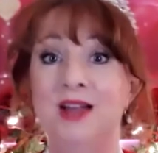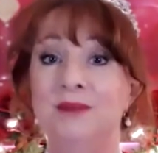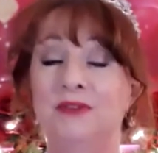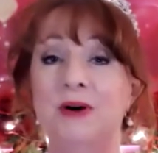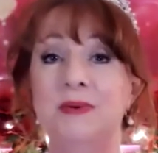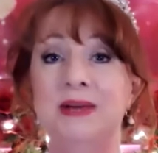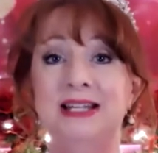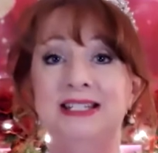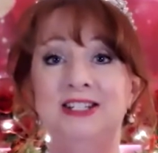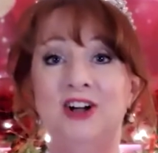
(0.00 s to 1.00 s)
Before we
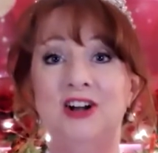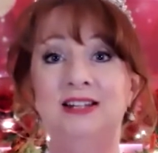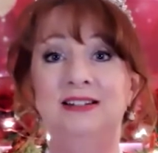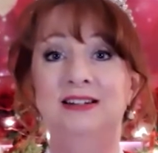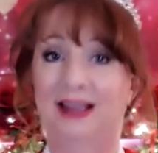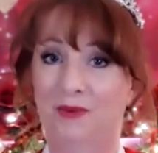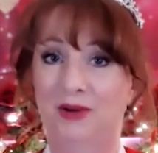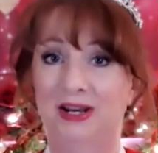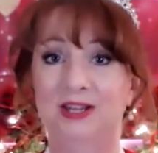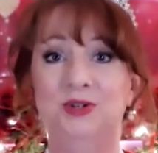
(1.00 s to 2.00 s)
get started, I
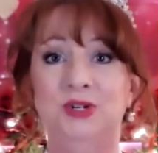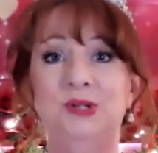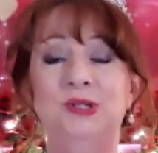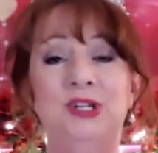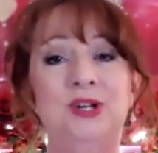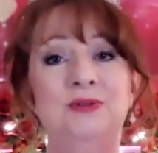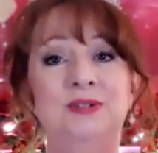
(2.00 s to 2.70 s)
want to introduce you